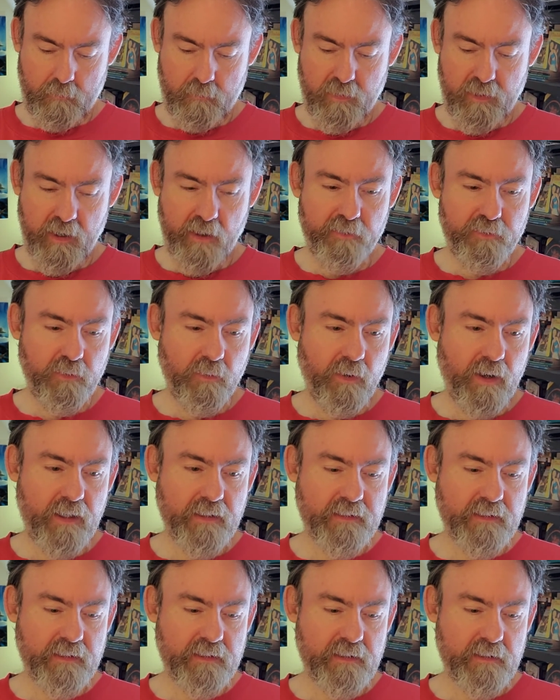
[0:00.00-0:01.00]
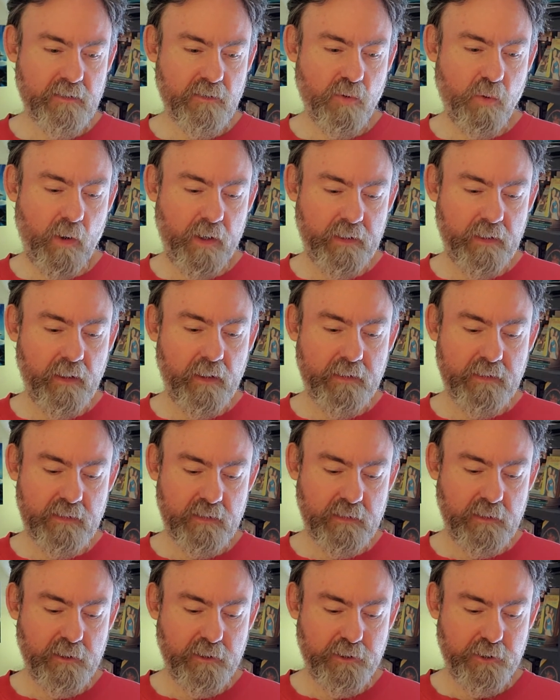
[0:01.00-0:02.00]
otherwise, it's in quite nice
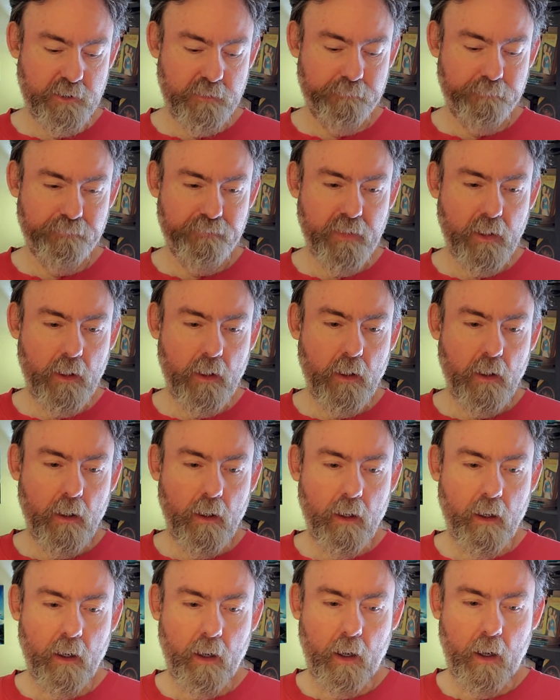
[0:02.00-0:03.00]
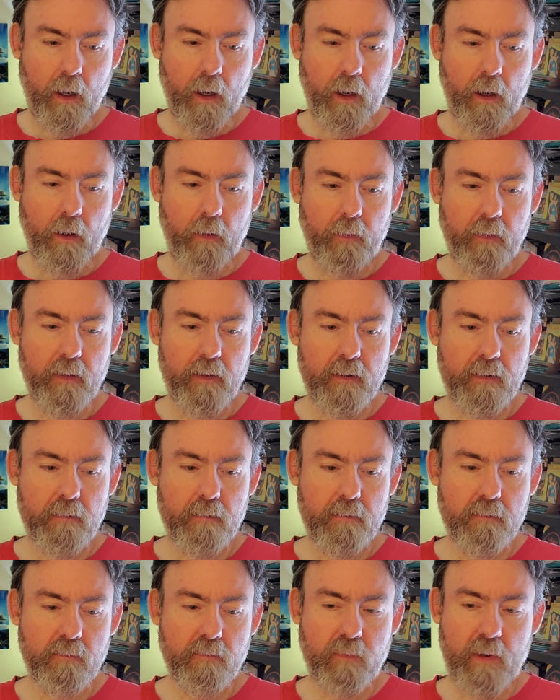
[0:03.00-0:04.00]
condition.
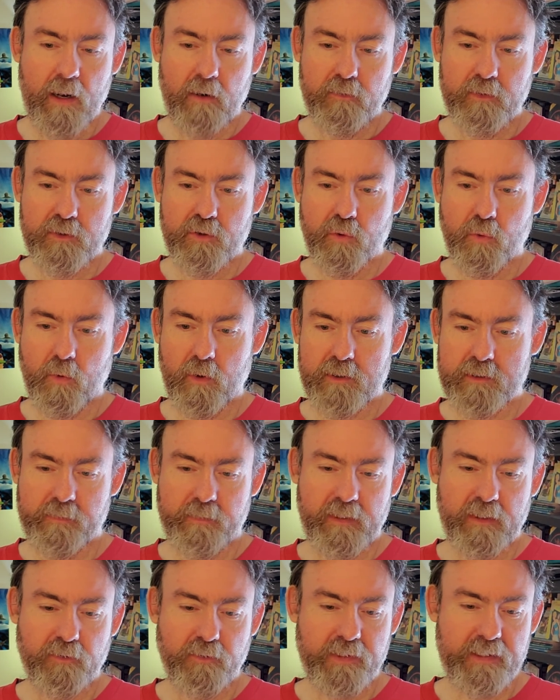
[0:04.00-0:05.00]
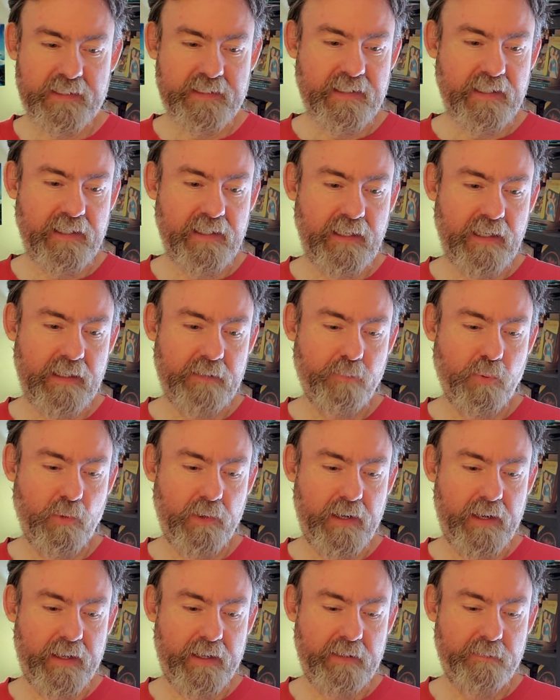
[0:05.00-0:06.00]
Rounded corners. I mean, I don't think it's gonna get a
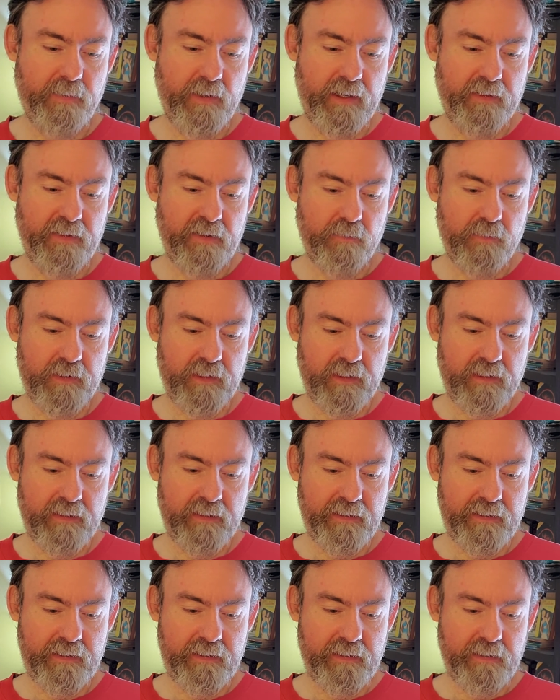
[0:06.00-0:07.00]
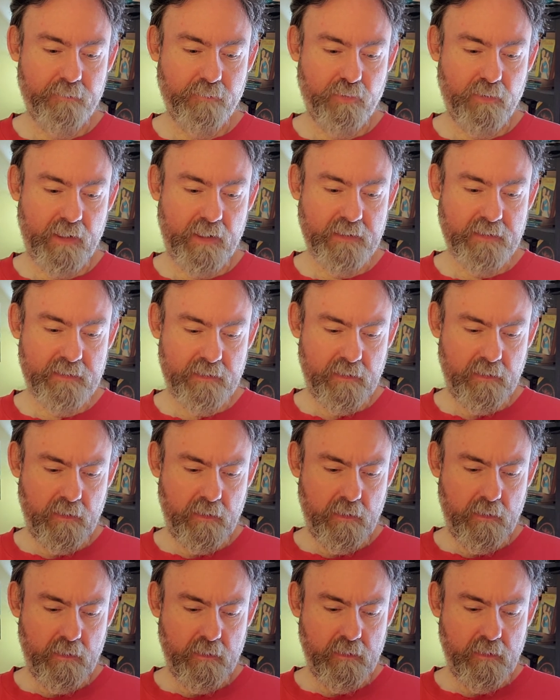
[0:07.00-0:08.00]
9.8, but I think with a clean and press,
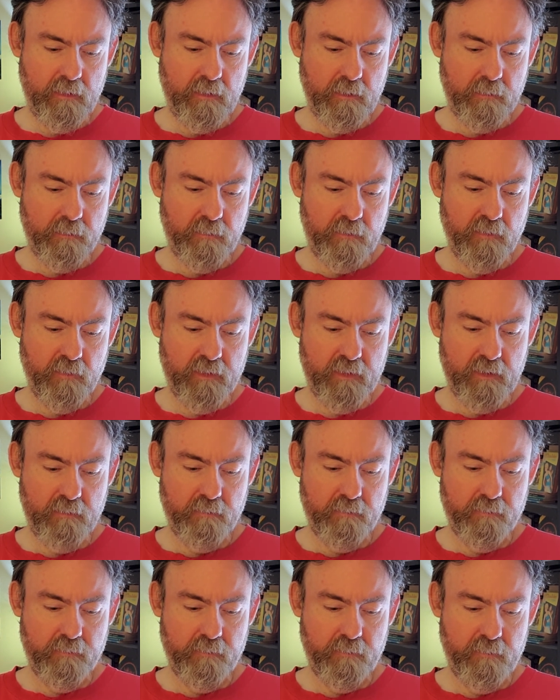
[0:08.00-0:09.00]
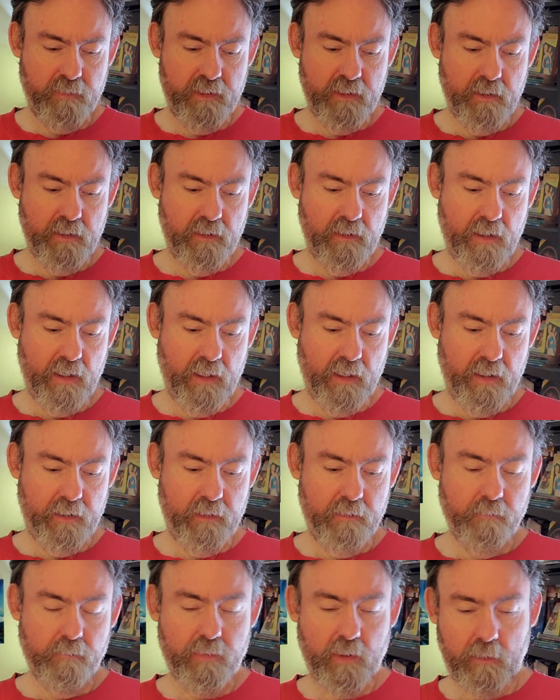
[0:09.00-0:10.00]
you could get a
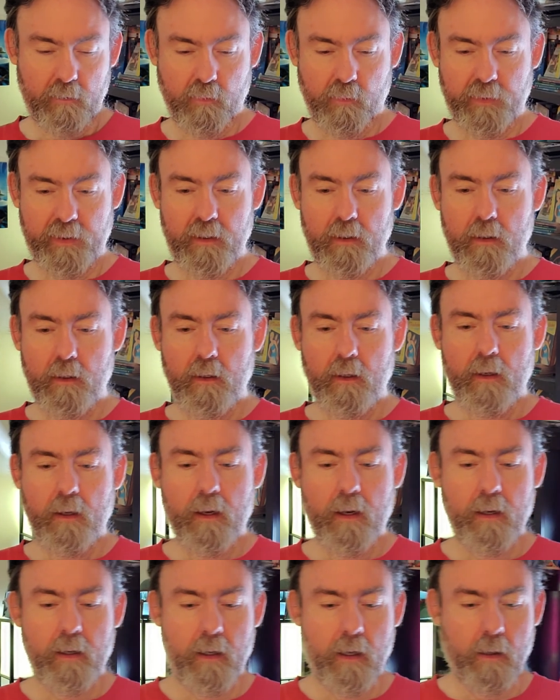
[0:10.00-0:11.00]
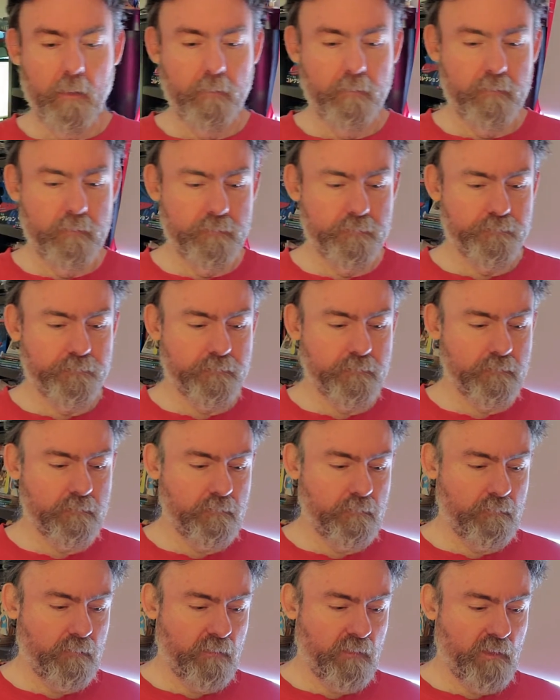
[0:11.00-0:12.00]
9 probably.
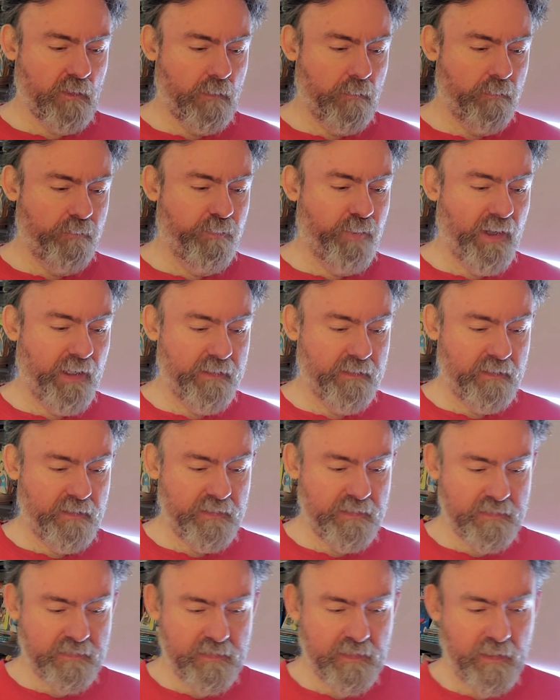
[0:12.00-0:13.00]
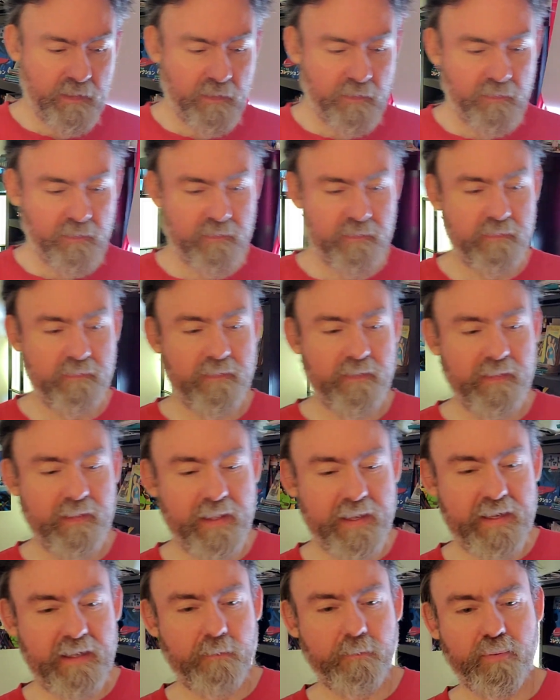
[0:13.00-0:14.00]
But these
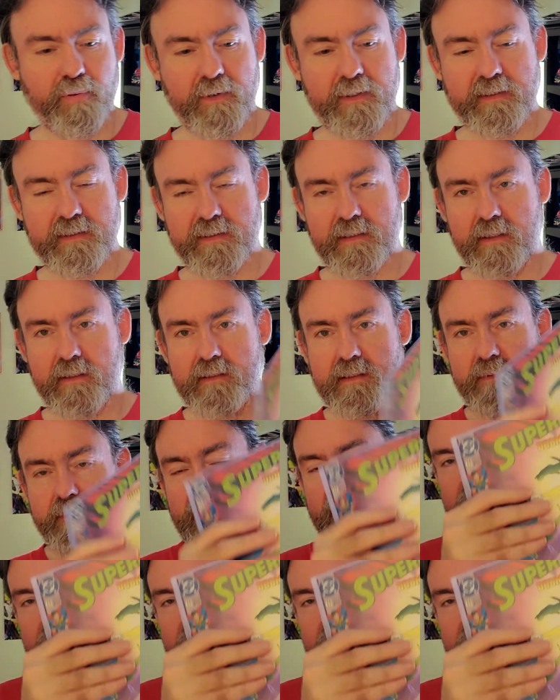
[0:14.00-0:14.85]
late prints on some of